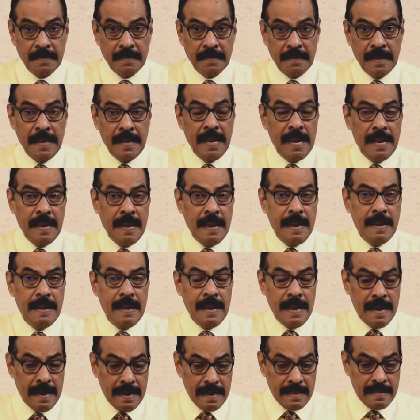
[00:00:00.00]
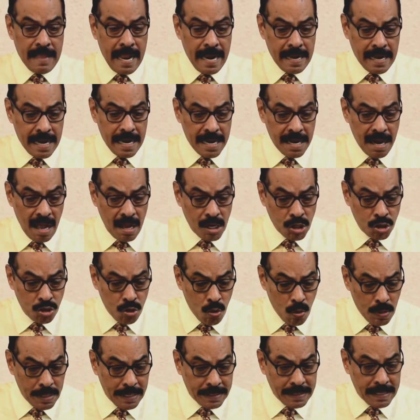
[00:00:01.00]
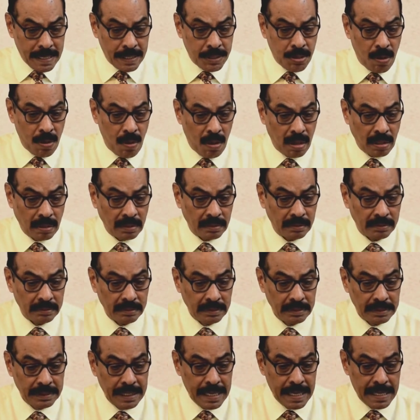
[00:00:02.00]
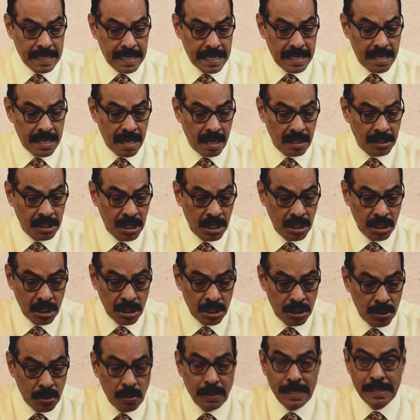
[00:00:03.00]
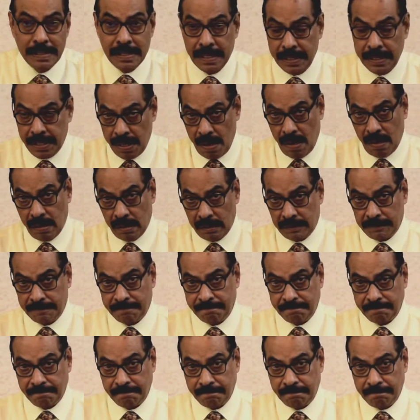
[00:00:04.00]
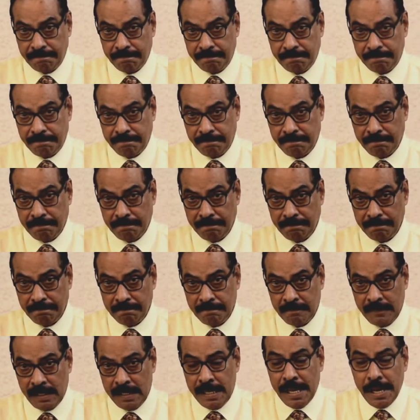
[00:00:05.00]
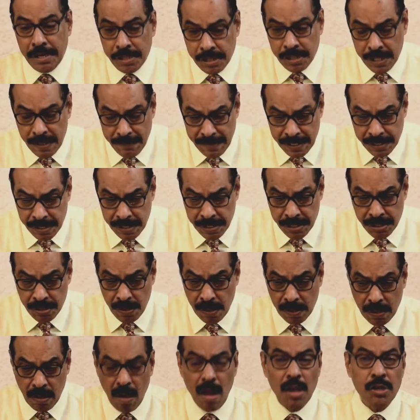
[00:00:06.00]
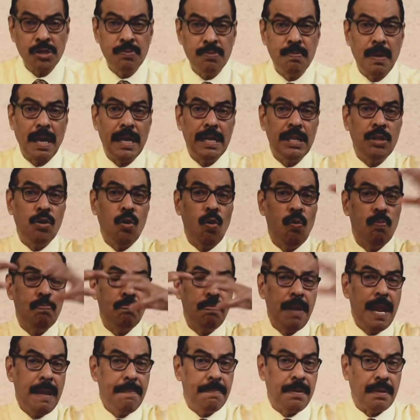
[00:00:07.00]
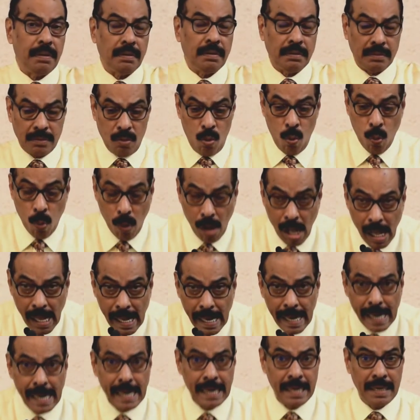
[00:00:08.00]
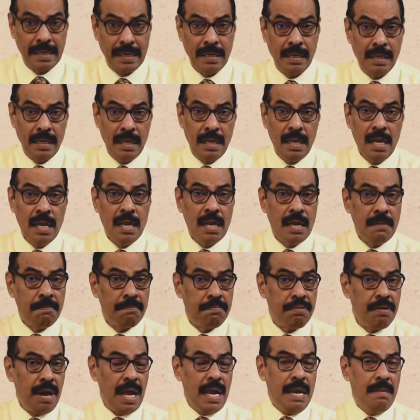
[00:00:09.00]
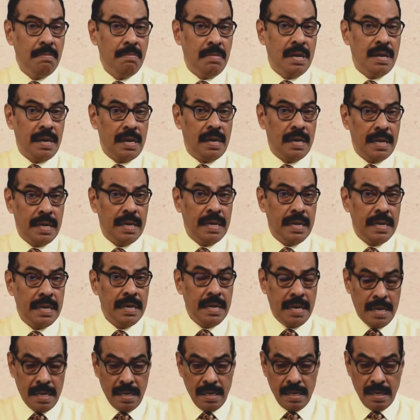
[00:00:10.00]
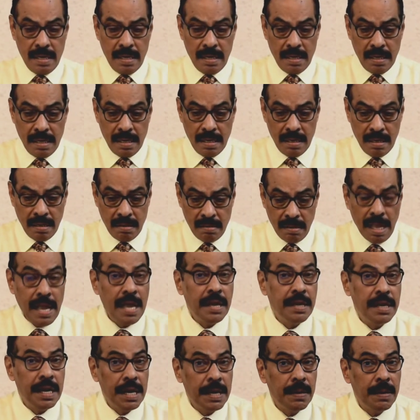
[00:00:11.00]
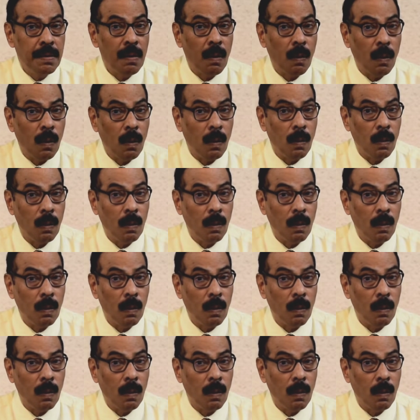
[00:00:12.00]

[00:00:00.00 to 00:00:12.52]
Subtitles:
They did not do this at all. They did not do this at all. These divisions are caused by the people. Why? Primarily, their ego.